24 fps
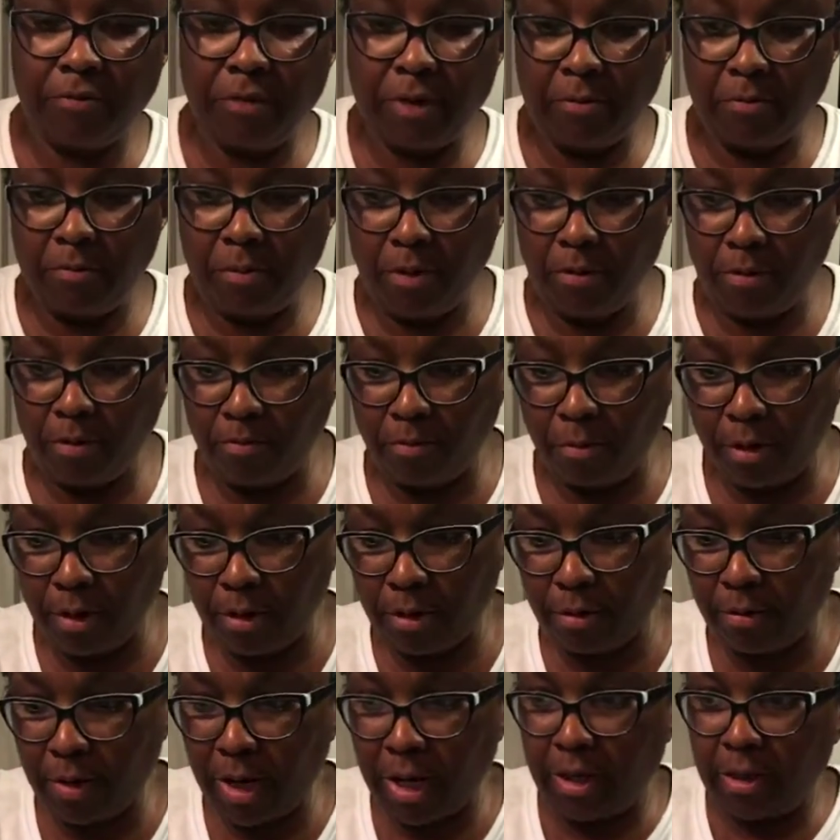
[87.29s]
It won't work
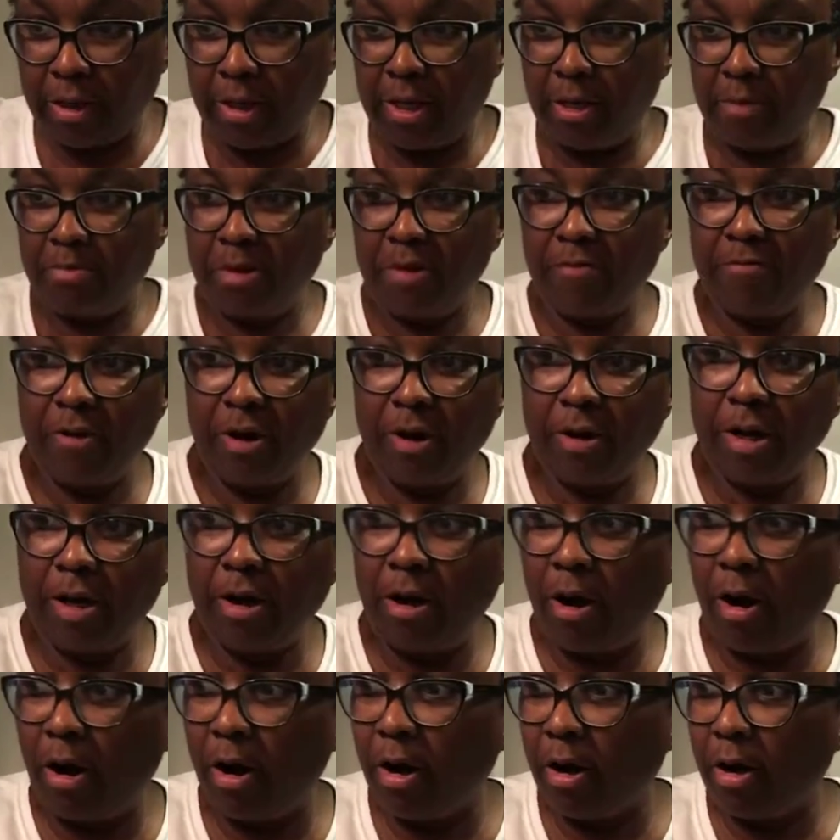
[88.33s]
correctly. It'll be very
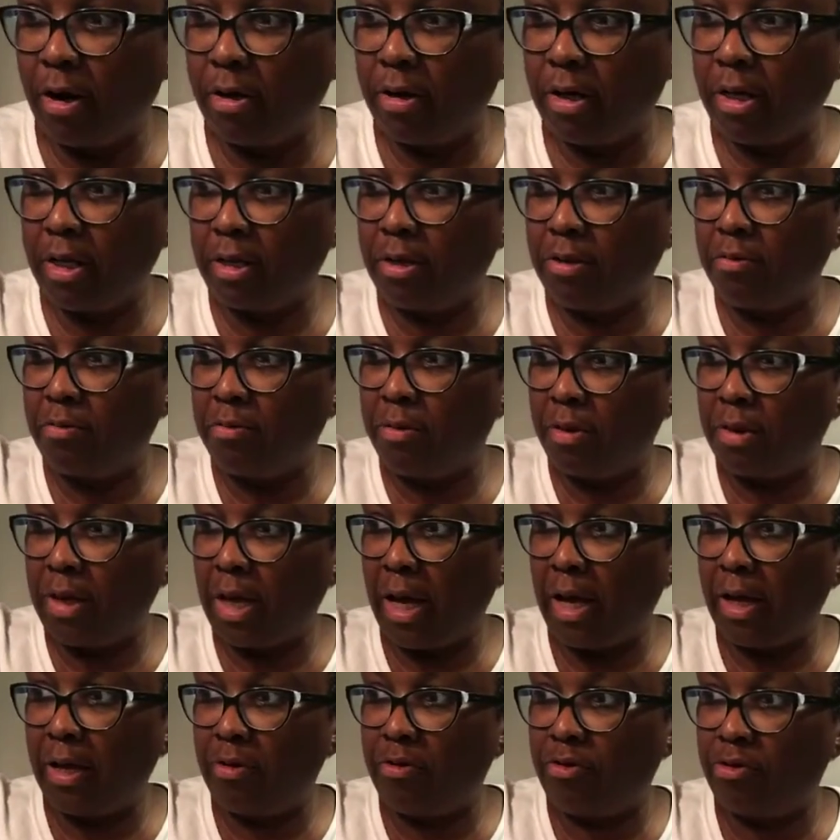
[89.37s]
hard and you will
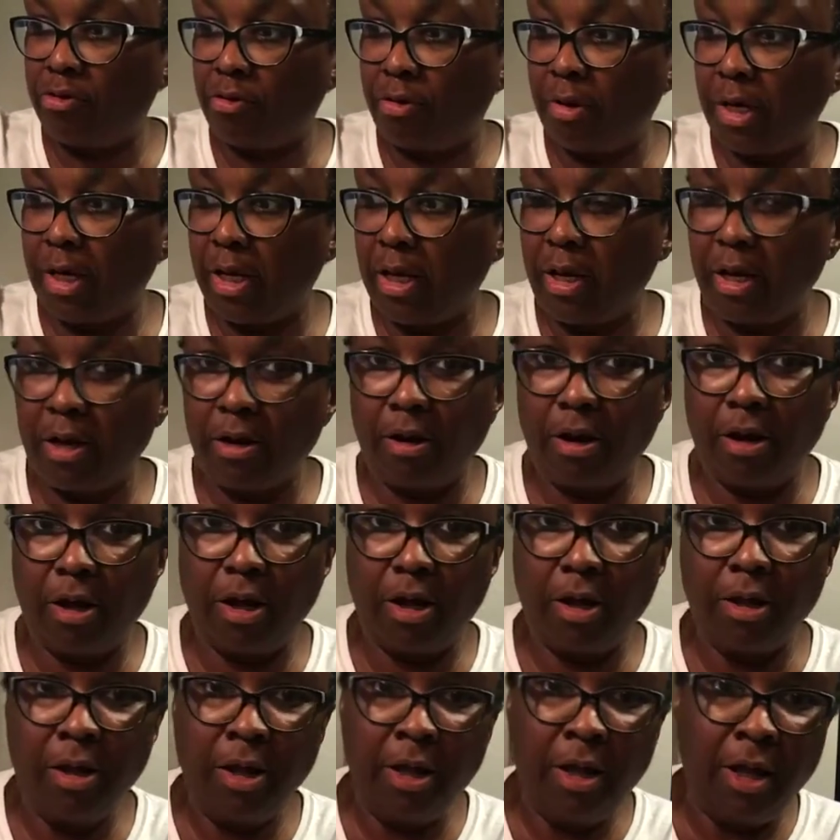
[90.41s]
not enjoy it at
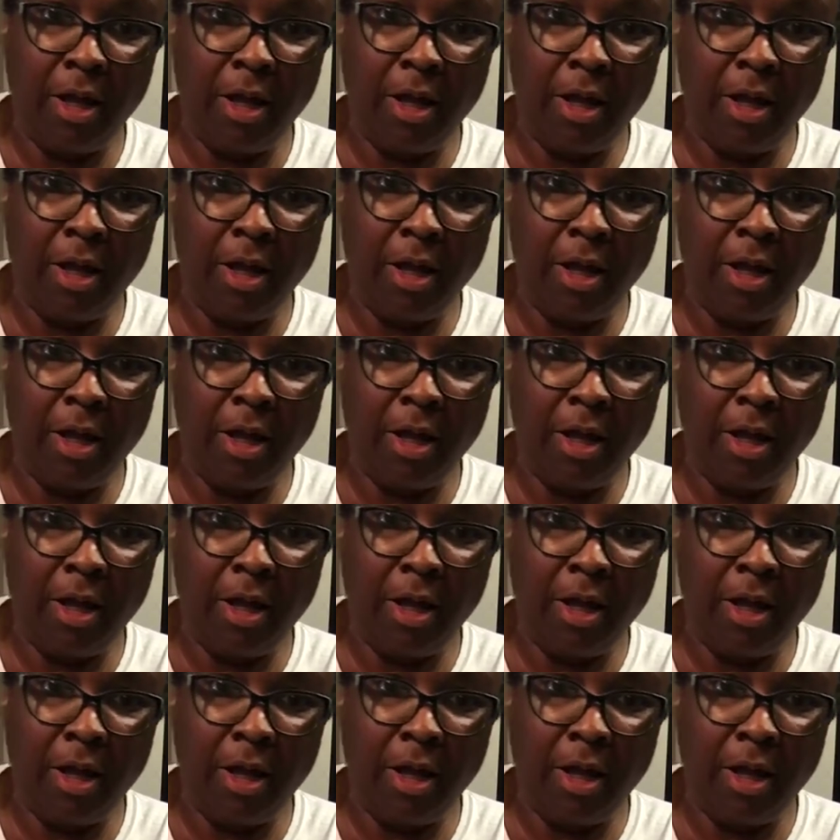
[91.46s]
all.